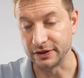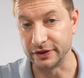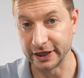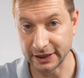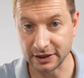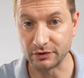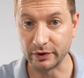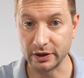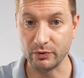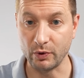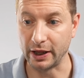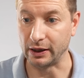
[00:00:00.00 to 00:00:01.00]
they did really
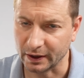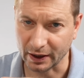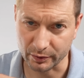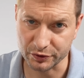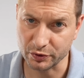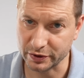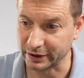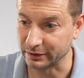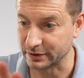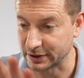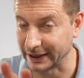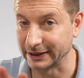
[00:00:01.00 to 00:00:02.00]
well. I was using
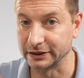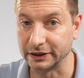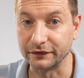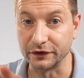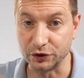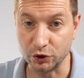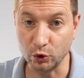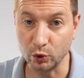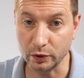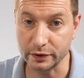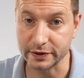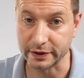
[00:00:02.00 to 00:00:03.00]
slightly different
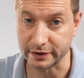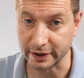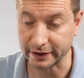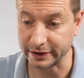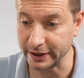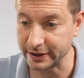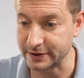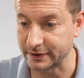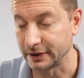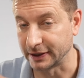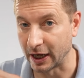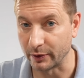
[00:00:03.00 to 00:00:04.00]
tools and techniques.
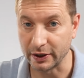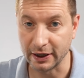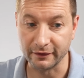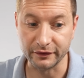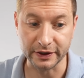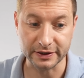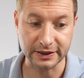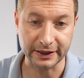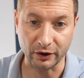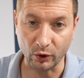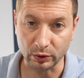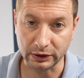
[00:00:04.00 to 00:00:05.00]
Now we have things like
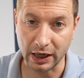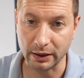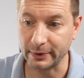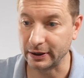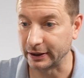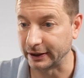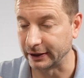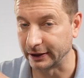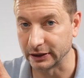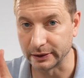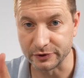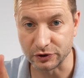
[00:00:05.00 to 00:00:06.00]
Ollama and
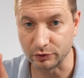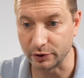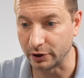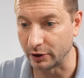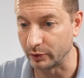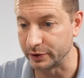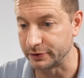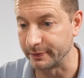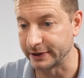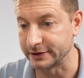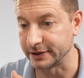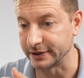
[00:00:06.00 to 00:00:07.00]
LM Studio, which
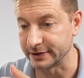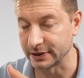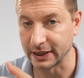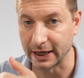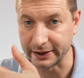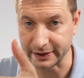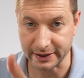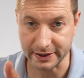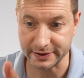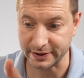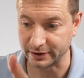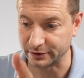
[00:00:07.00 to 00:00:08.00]
makes things a lot easier
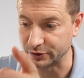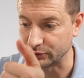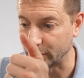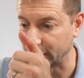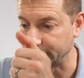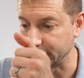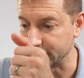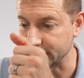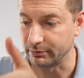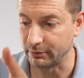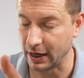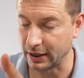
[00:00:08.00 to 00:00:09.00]
easier to run
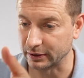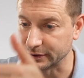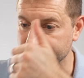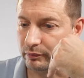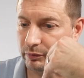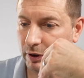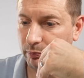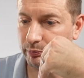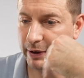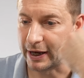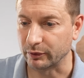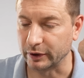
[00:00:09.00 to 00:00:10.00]
these models. But
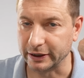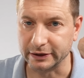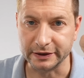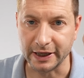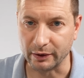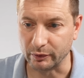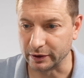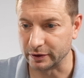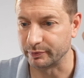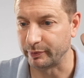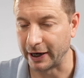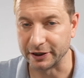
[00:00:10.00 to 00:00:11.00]
back when I did that with
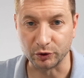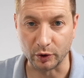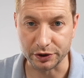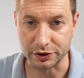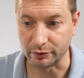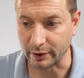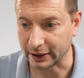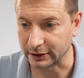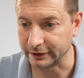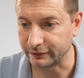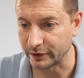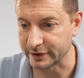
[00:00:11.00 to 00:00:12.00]
PyTorch directly,
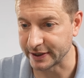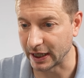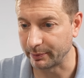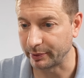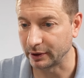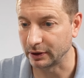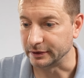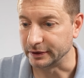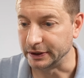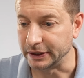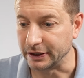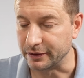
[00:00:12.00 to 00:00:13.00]
for example,
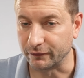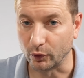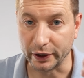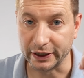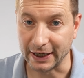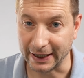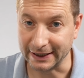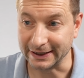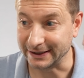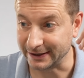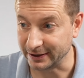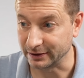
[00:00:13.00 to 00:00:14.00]
the 4090
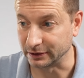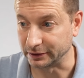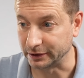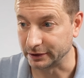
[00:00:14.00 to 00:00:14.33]
killed.